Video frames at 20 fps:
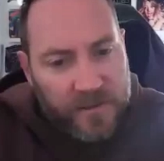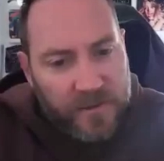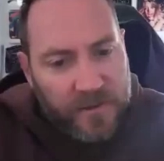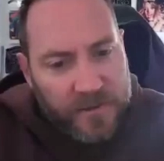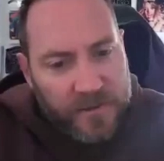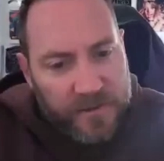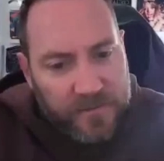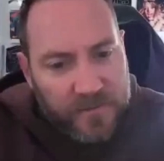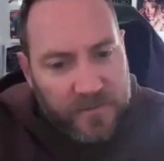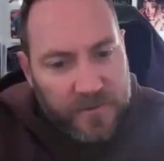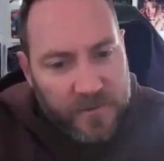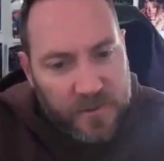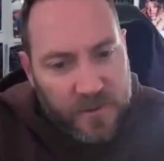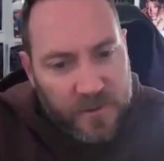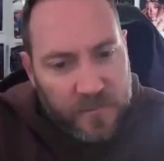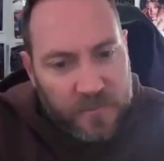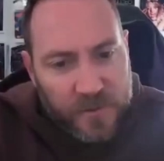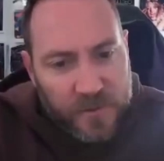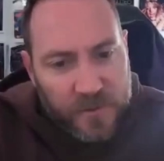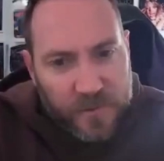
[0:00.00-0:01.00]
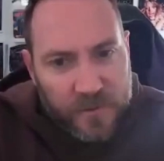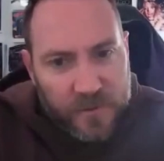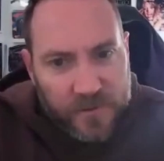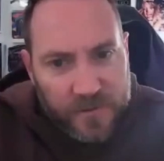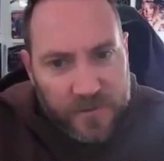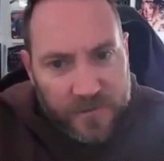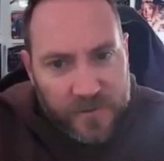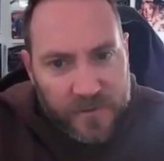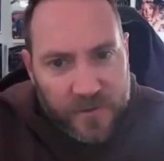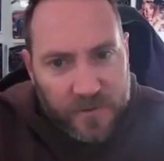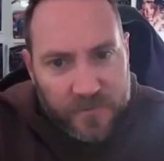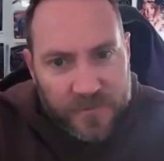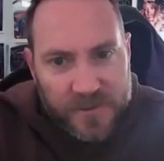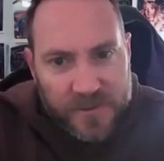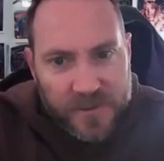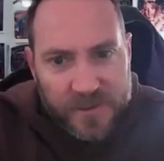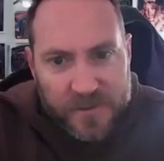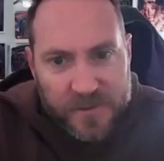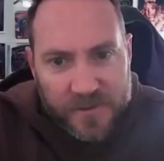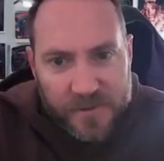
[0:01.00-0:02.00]
AI definitely tops up in the
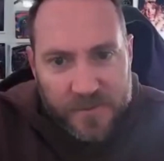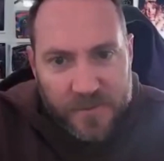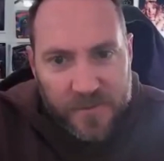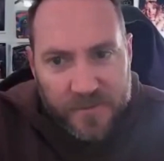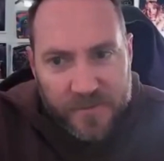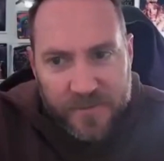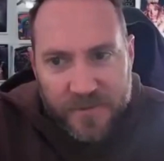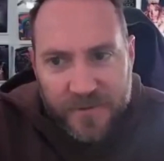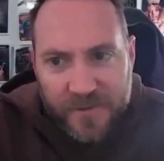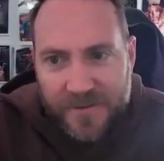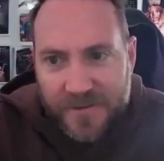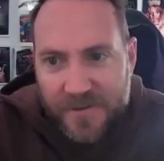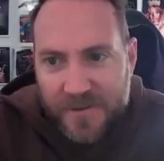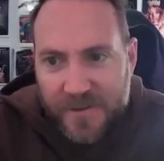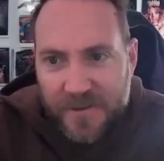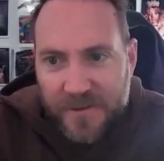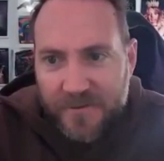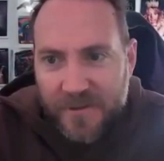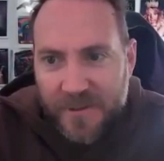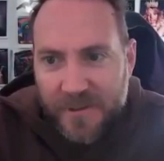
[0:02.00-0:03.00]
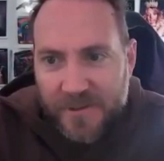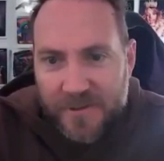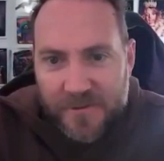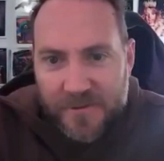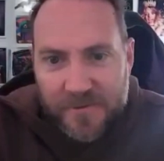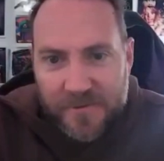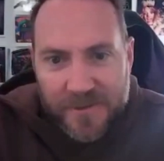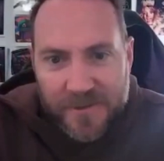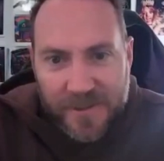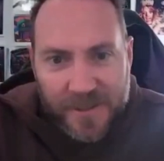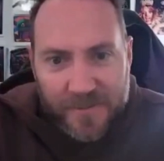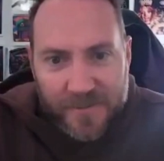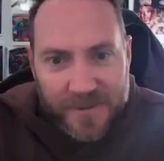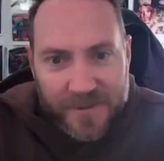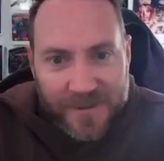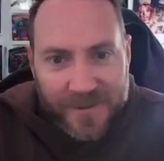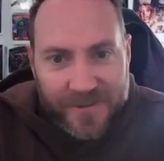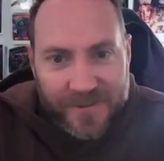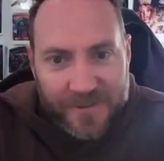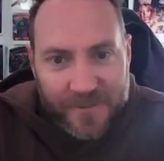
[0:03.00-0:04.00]
conversations, both in the generation of carbon
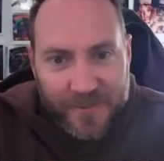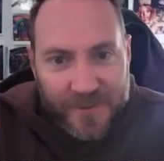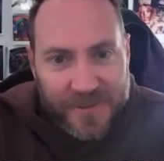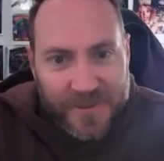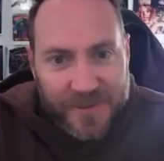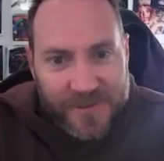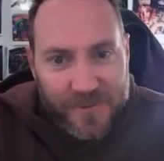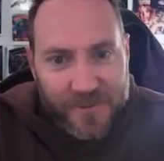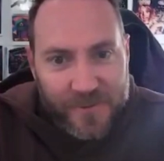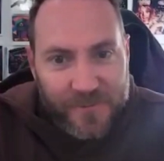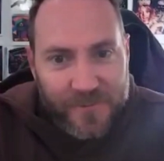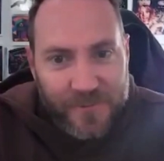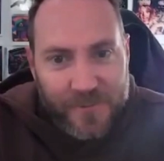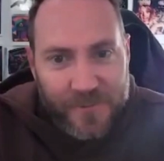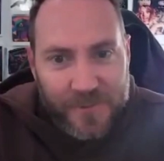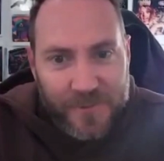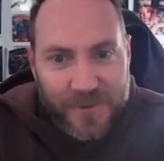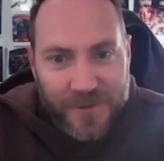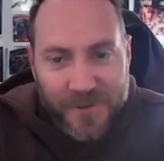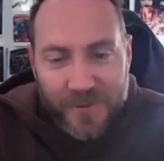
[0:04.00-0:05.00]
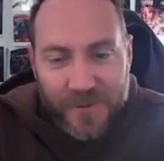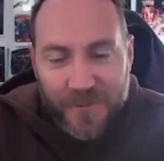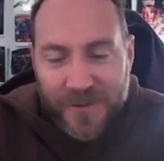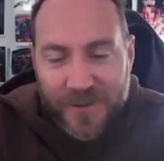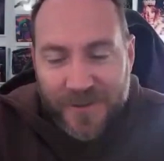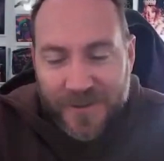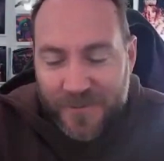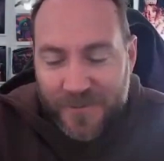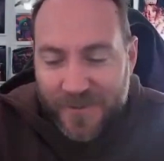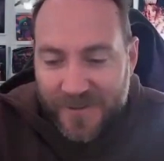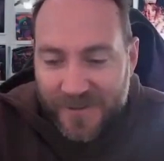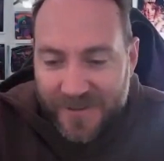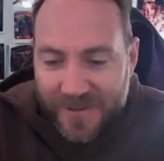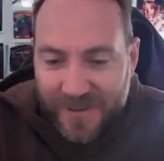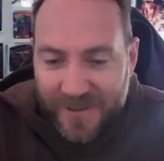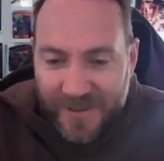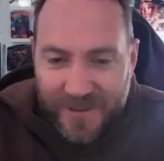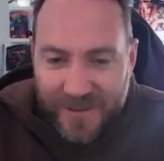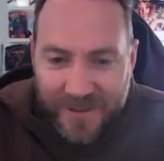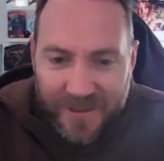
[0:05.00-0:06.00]
and potential for helping us with it.
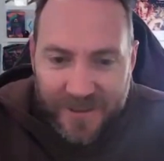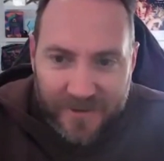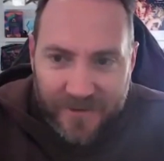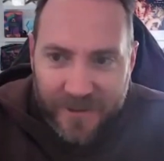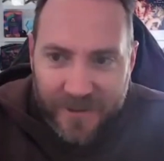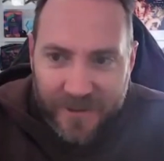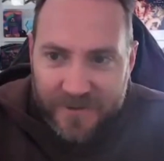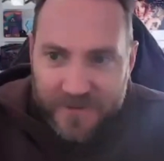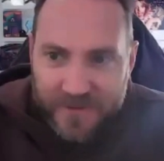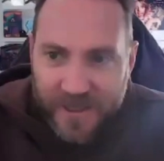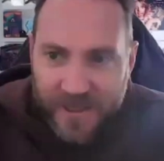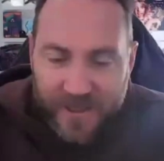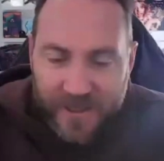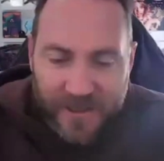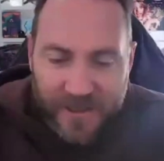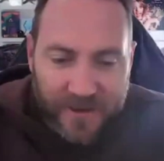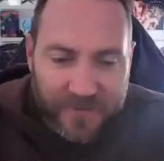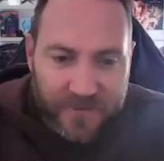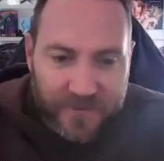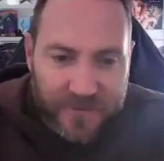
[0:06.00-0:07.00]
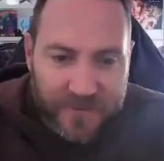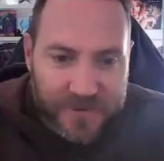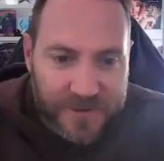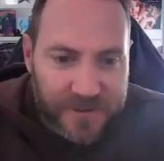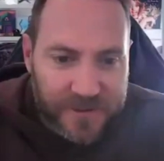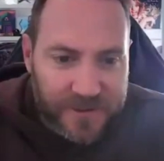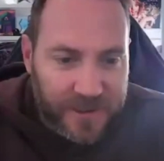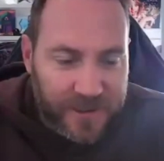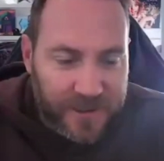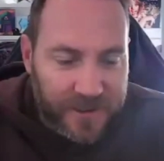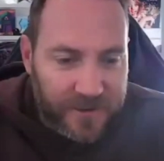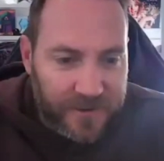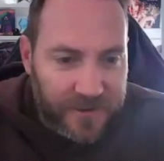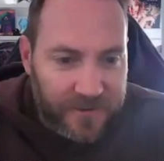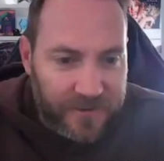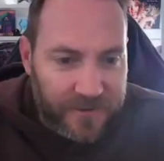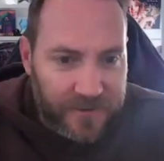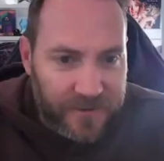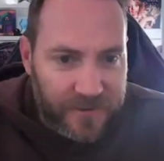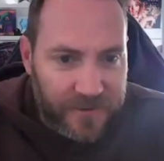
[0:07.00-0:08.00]
Thanks for hanging out for us today. I
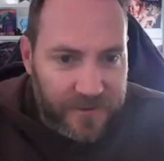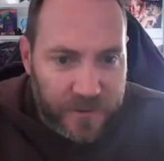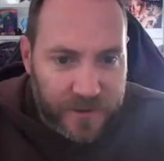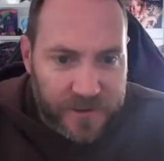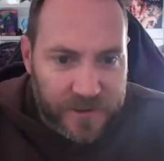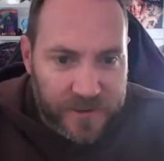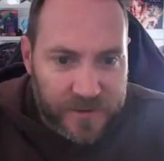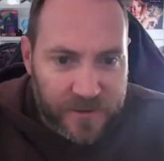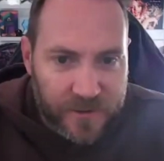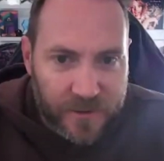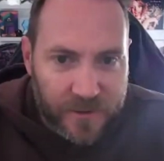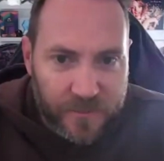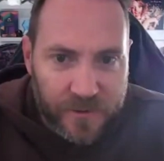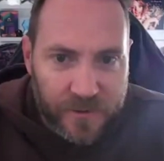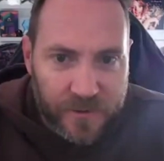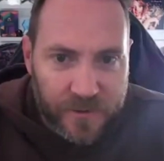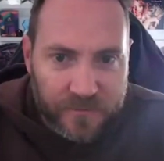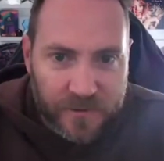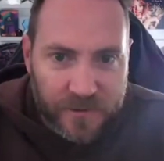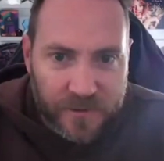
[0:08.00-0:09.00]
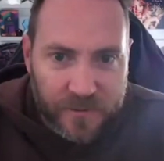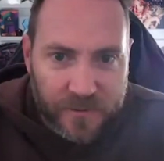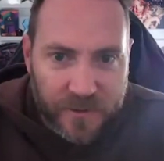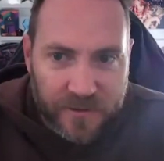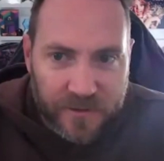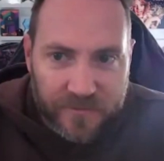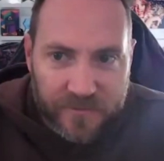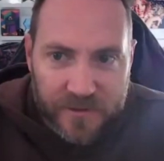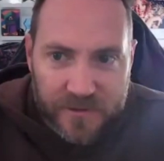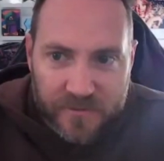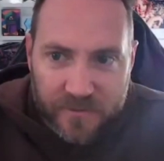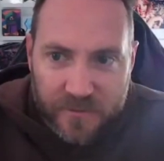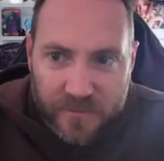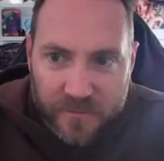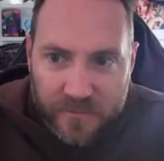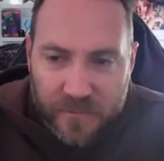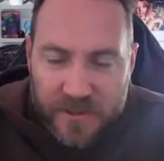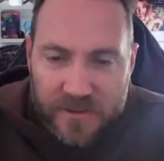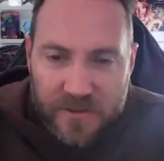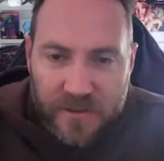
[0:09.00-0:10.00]
think the practitioner community really benefits from
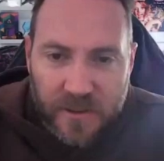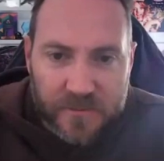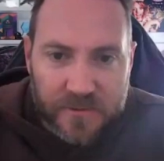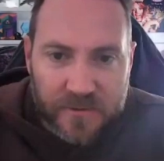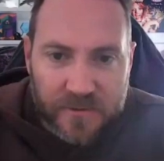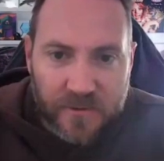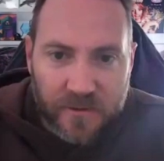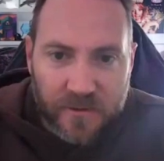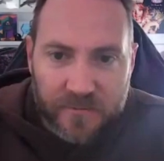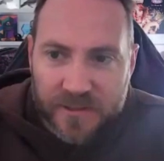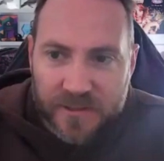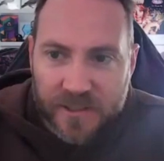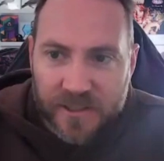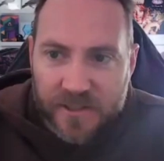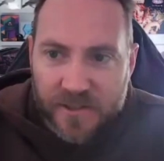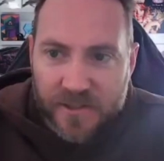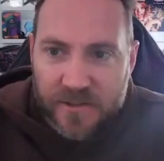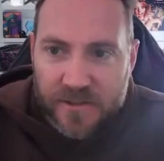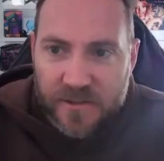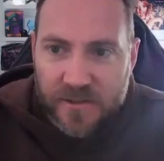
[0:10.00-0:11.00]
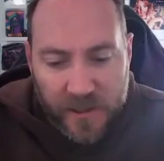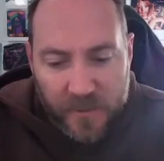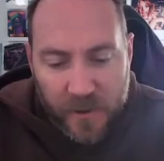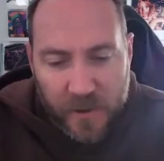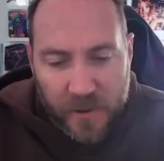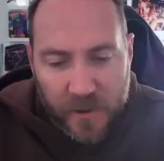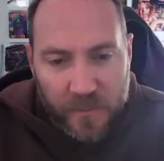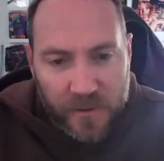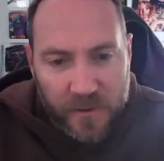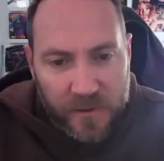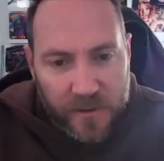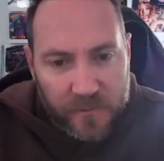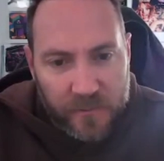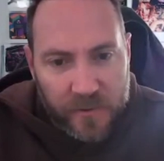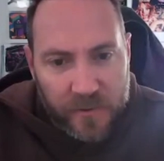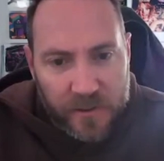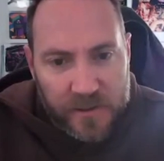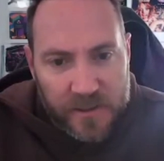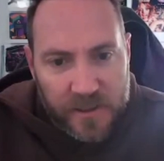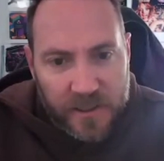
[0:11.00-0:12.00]
these types of conversations. I'm hoping that we
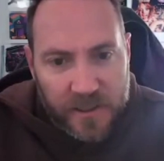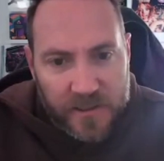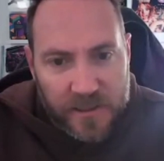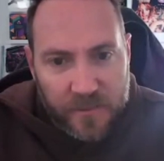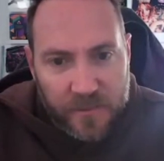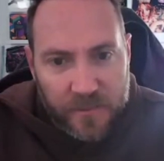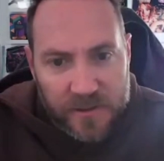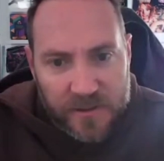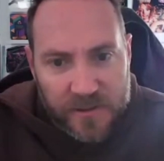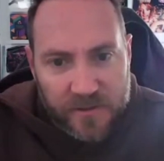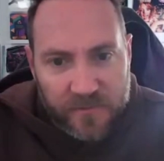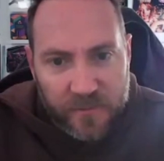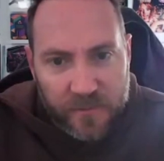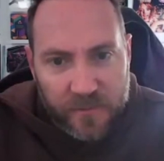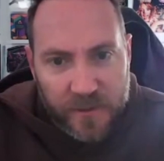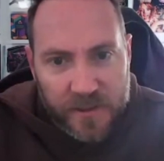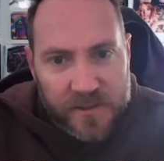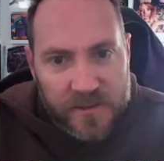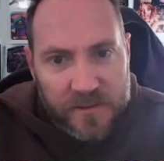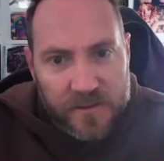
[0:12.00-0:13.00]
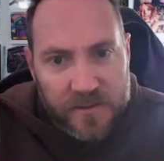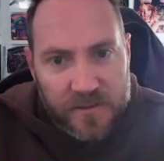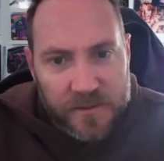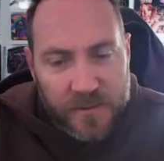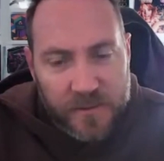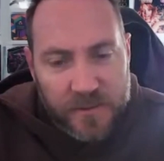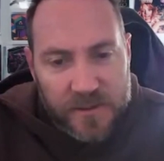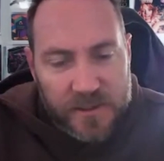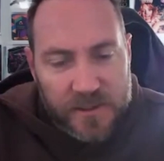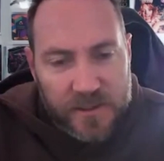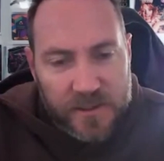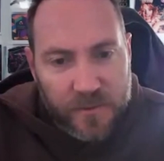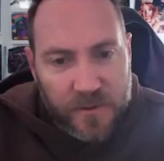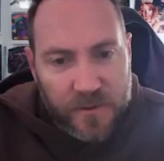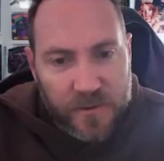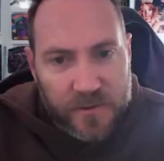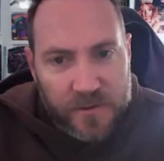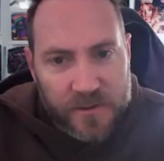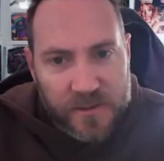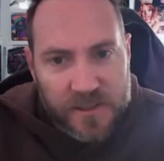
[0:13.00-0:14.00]
can take some of this information, especially some of
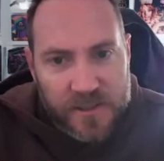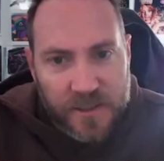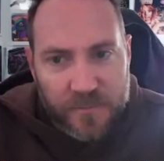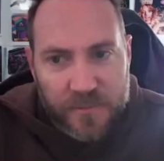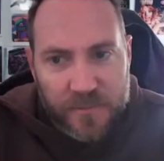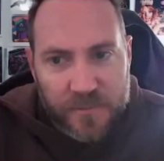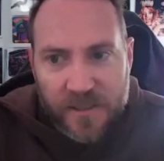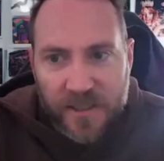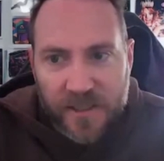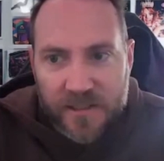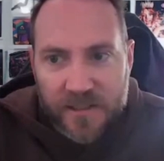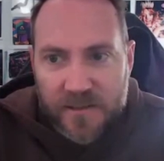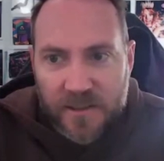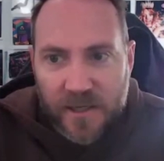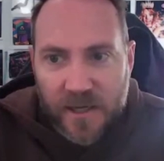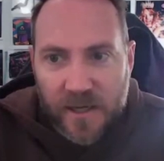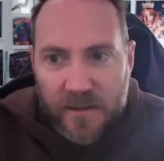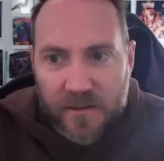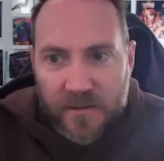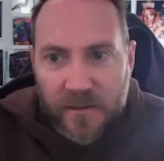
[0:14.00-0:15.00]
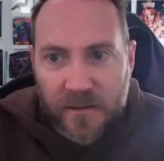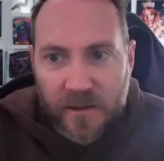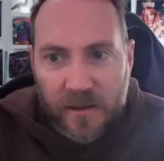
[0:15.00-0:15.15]
those steps to get started,